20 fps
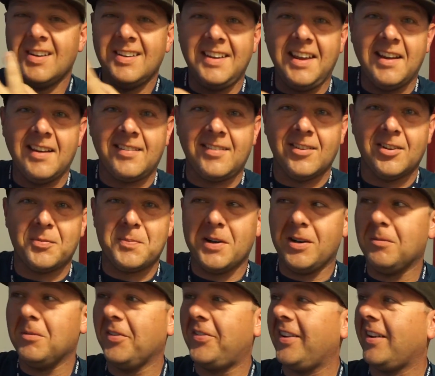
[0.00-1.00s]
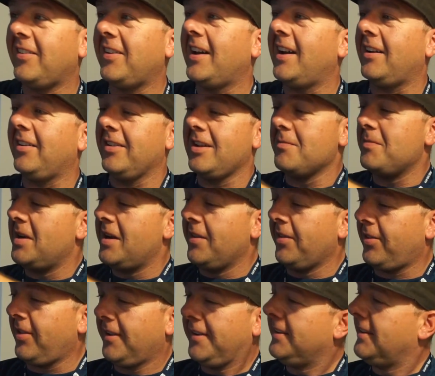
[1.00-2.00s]
Yeah, so it's been almost exactly a
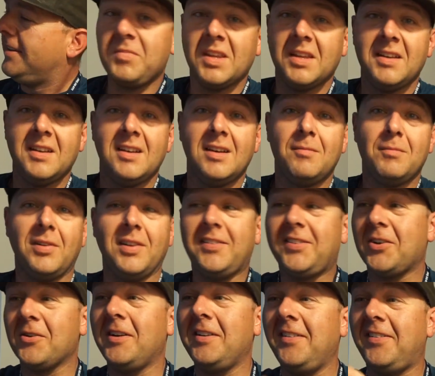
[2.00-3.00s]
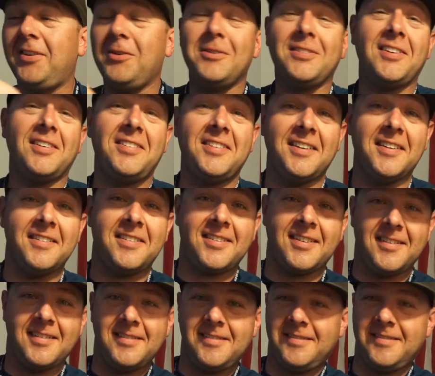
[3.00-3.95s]
month. Well, let's go ahead and see what this is.